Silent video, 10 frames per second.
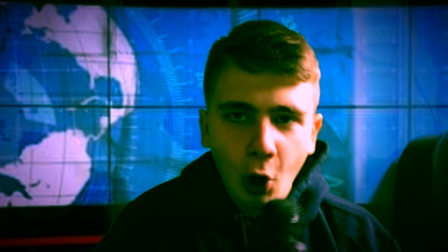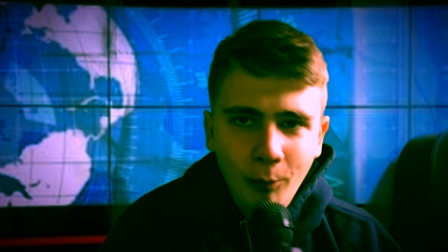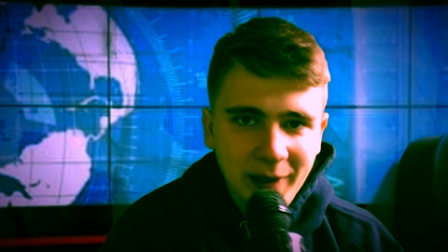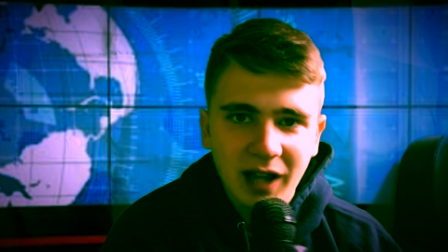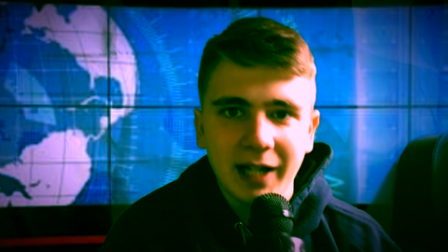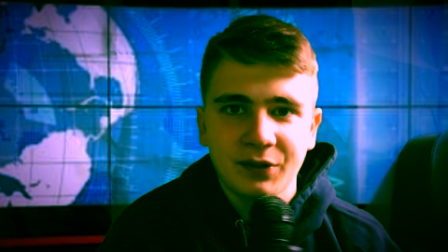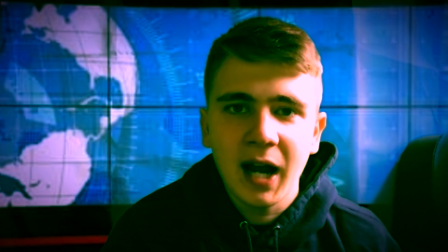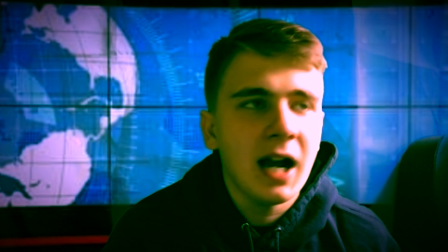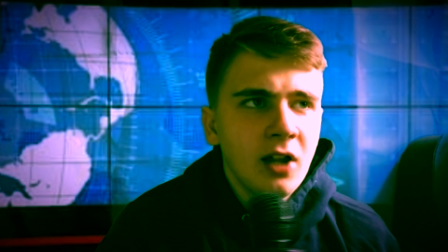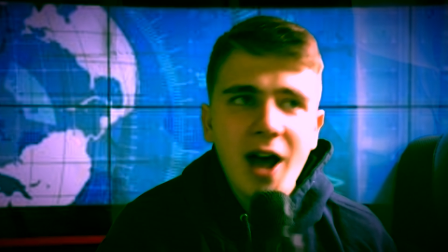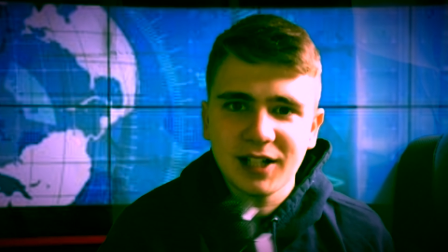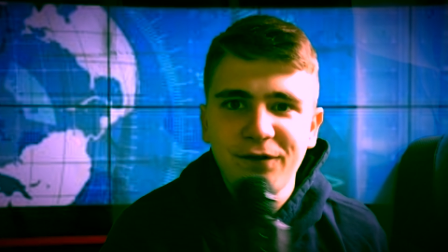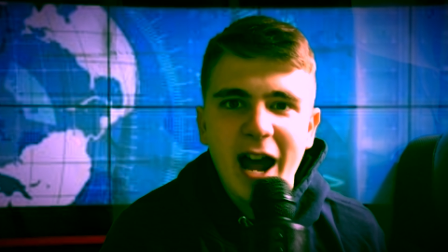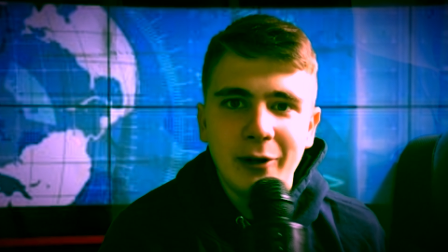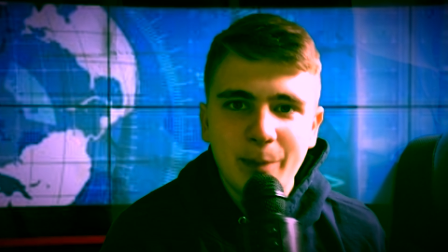don't be like that, that's
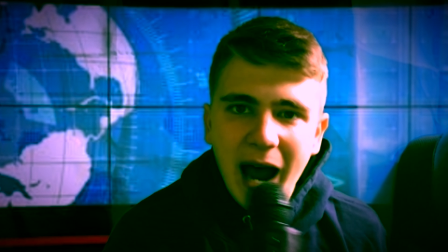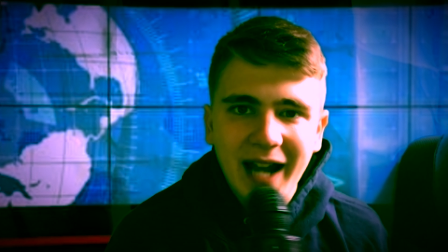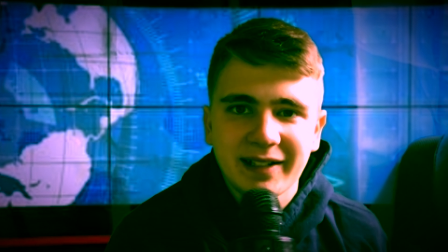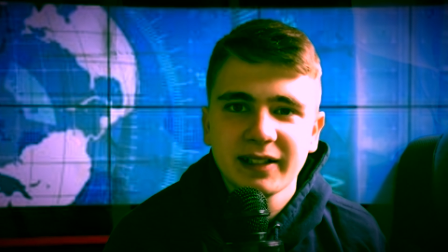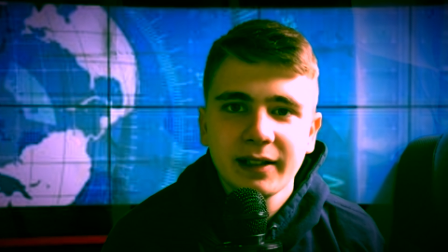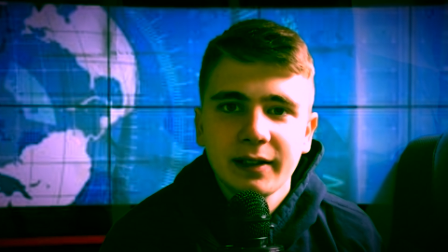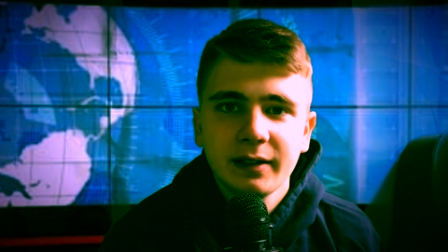very bad.